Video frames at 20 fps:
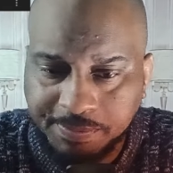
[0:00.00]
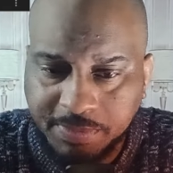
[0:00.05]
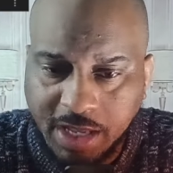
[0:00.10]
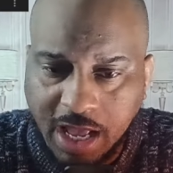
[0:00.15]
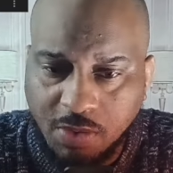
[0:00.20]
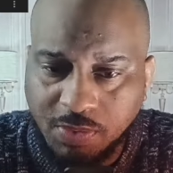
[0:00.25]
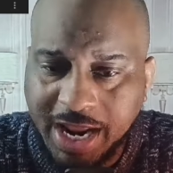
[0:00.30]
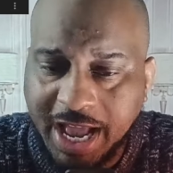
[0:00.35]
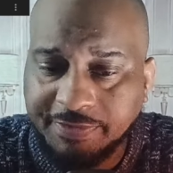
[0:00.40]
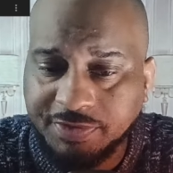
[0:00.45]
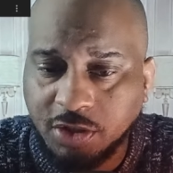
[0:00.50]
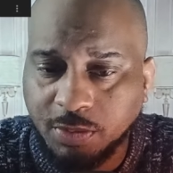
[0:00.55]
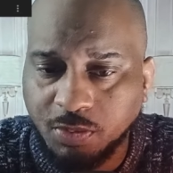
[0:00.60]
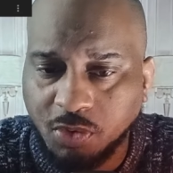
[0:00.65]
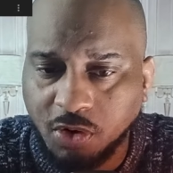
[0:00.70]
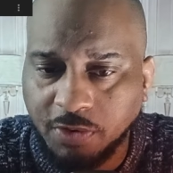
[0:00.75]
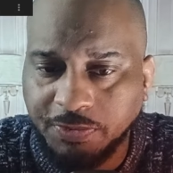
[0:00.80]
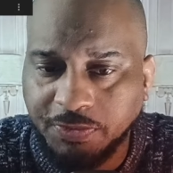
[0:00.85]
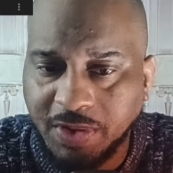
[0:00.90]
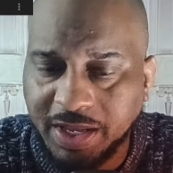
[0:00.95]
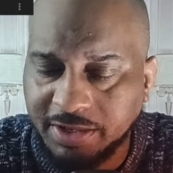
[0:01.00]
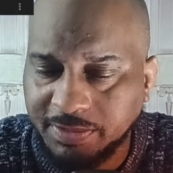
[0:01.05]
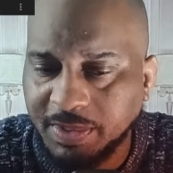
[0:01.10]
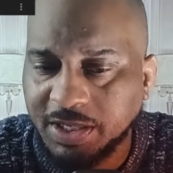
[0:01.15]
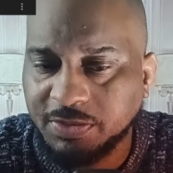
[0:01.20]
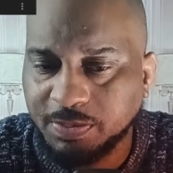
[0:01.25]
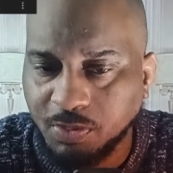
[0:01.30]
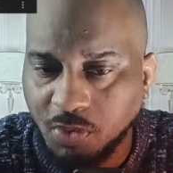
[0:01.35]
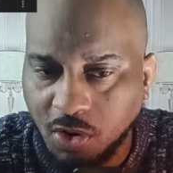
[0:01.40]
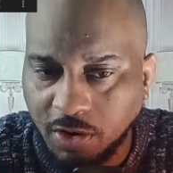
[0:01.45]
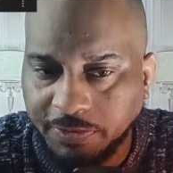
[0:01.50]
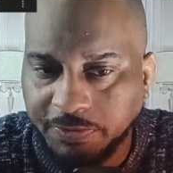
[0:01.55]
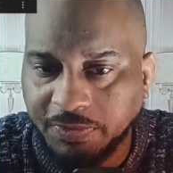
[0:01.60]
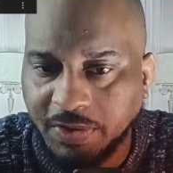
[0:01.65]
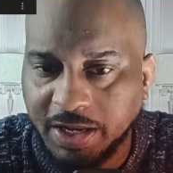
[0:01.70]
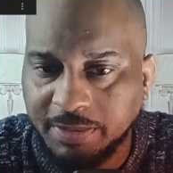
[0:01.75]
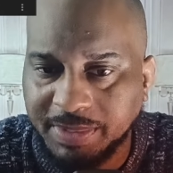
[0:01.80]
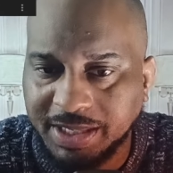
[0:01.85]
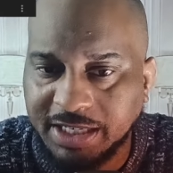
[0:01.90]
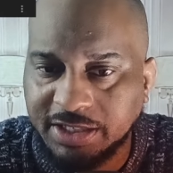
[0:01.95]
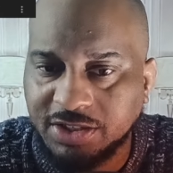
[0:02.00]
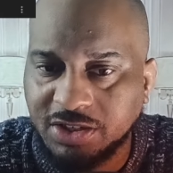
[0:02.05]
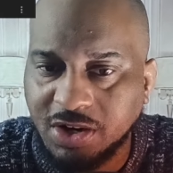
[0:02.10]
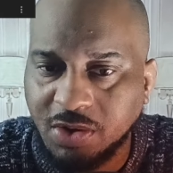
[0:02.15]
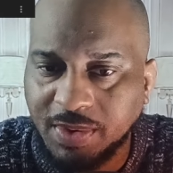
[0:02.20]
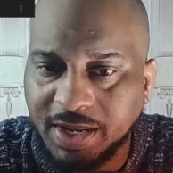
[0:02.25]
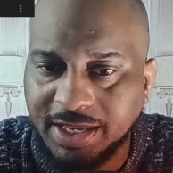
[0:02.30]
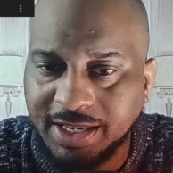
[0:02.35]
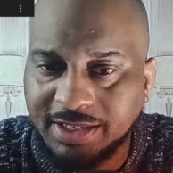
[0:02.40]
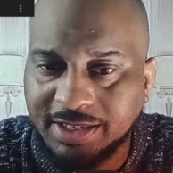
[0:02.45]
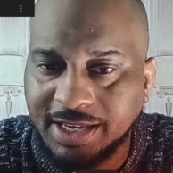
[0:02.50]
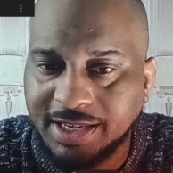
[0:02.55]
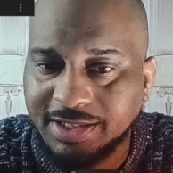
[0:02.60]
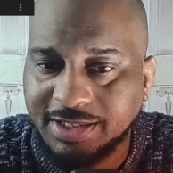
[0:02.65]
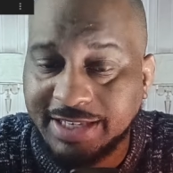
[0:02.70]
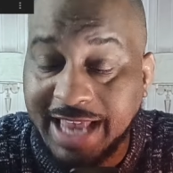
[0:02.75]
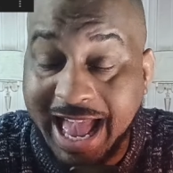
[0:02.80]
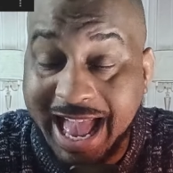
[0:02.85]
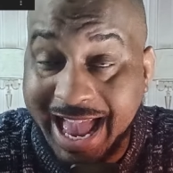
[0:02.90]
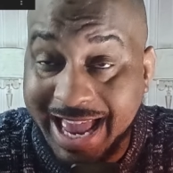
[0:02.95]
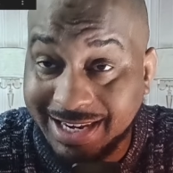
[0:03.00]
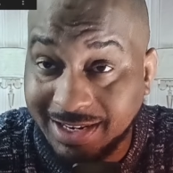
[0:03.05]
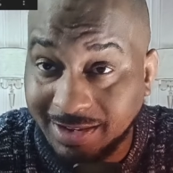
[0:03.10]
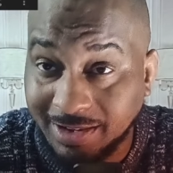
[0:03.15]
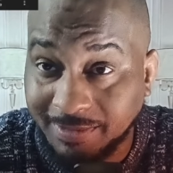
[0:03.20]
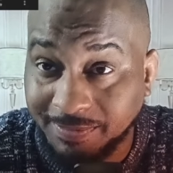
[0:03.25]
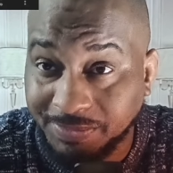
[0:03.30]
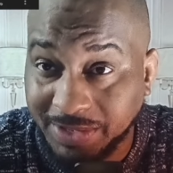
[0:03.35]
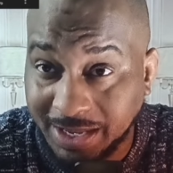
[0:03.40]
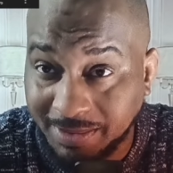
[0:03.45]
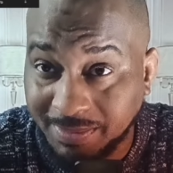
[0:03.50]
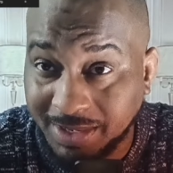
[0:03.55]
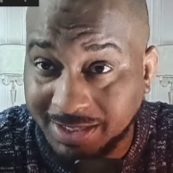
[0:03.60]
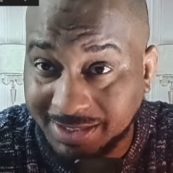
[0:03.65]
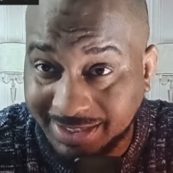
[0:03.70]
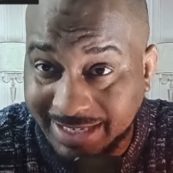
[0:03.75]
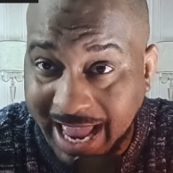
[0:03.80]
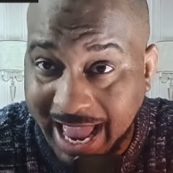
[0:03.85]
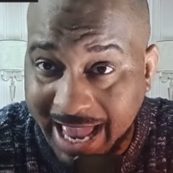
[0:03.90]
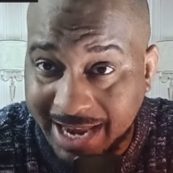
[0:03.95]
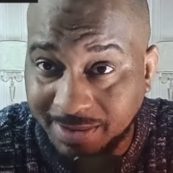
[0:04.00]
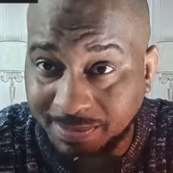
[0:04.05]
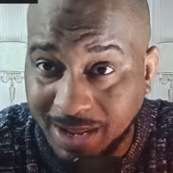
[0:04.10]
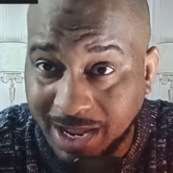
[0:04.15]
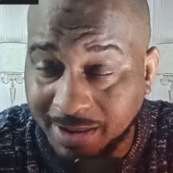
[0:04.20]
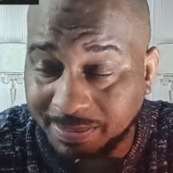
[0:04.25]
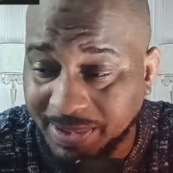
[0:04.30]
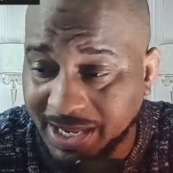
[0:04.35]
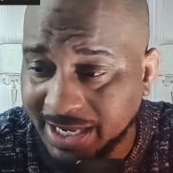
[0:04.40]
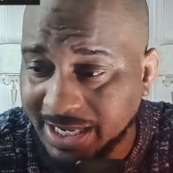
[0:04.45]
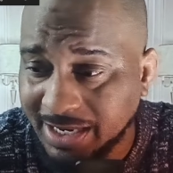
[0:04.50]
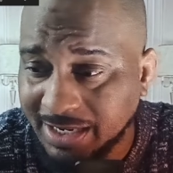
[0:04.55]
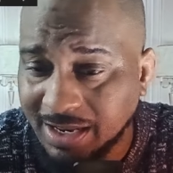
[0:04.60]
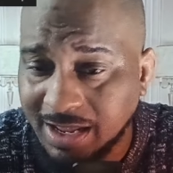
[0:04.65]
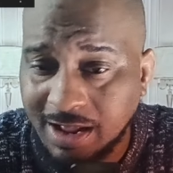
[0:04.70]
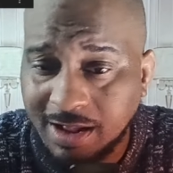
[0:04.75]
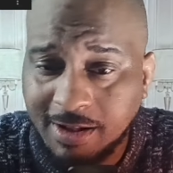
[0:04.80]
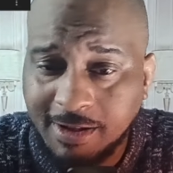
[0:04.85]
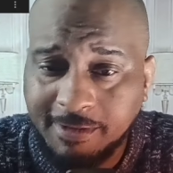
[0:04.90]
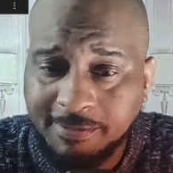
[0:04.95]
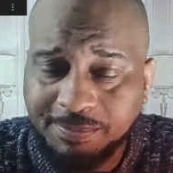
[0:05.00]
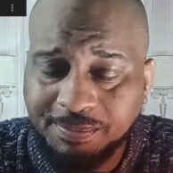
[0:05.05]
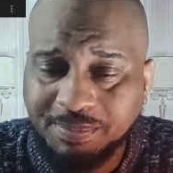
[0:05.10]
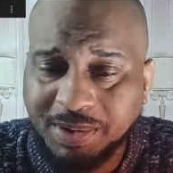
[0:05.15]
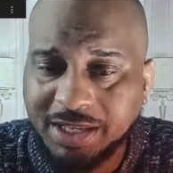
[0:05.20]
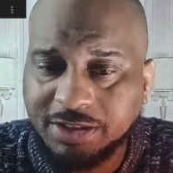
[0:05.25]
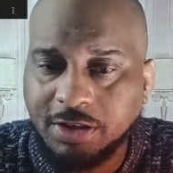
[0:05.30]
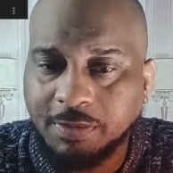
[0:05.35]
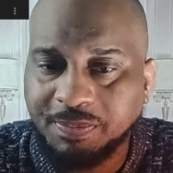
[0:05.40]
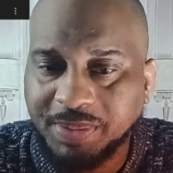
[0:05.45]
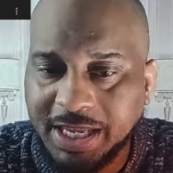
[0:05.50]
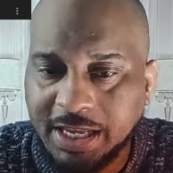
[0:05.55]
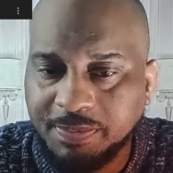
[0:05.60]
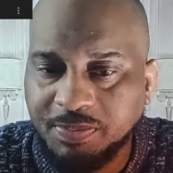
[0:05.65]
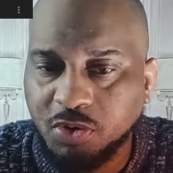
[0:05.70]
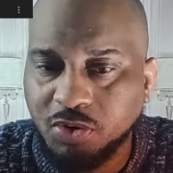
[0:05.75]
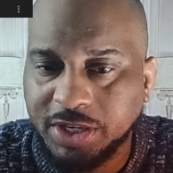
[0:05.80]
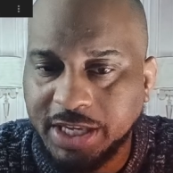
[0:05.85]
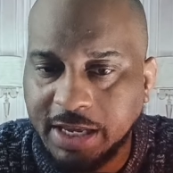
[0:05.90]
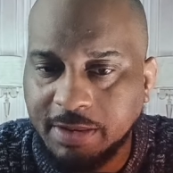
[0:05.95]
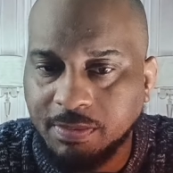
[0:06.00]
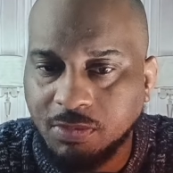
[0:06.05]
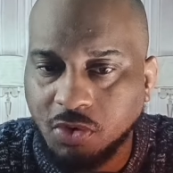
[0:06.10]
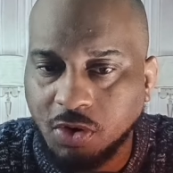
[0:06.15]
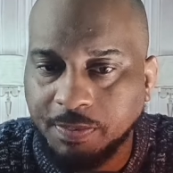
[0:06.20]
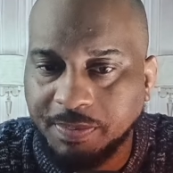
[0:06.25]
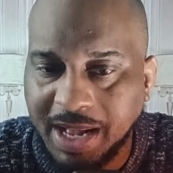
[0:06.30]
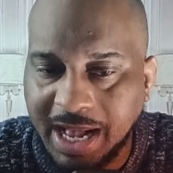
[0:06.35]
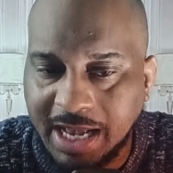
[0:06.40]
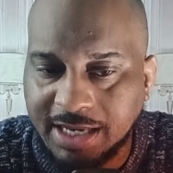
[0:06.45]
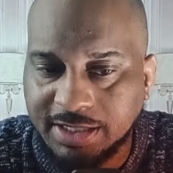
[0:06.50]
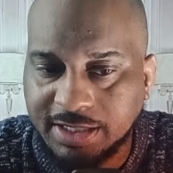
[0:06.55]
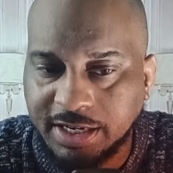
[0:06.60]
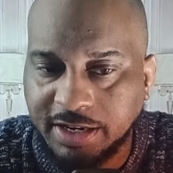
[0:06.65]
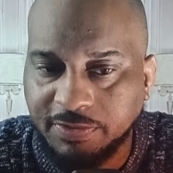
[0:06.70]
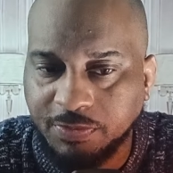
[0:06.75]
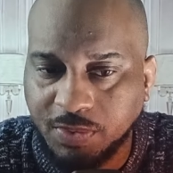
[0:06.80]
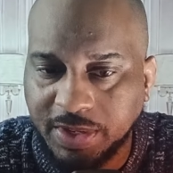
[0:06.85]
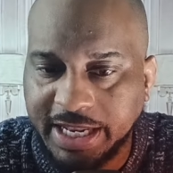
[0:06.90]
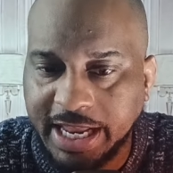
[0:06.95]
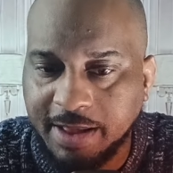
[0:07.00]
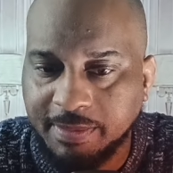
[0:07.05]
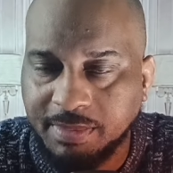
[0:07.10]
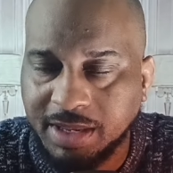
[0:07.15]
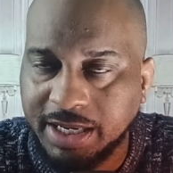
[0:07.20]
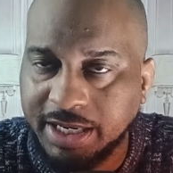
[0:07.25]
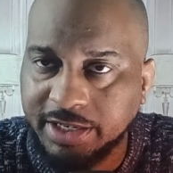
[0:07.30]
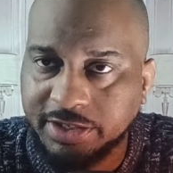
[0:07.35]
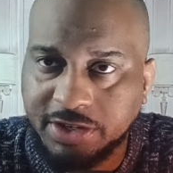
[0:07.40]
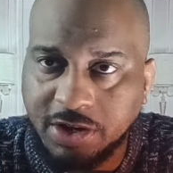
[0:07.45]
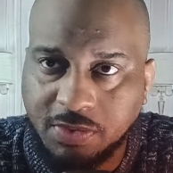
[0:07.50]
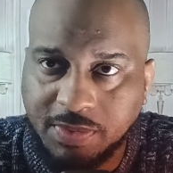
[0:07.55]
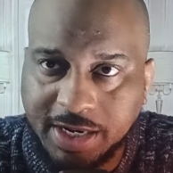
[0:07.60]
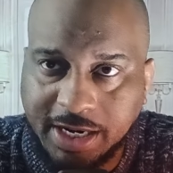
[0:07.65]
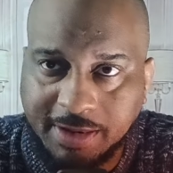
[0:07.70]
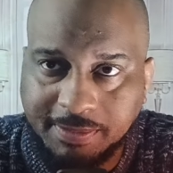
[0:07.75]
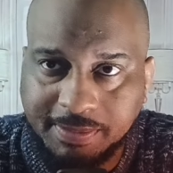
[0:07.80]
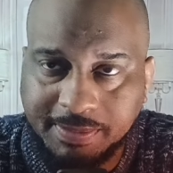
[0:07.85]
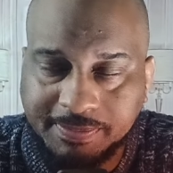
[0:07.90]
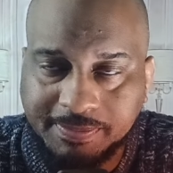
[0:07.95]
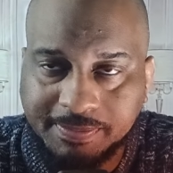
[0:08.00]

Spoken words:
I want to have some more fun. It's more fun because you know what? It's sad in my opinion, but the people get more positive when that money is going up.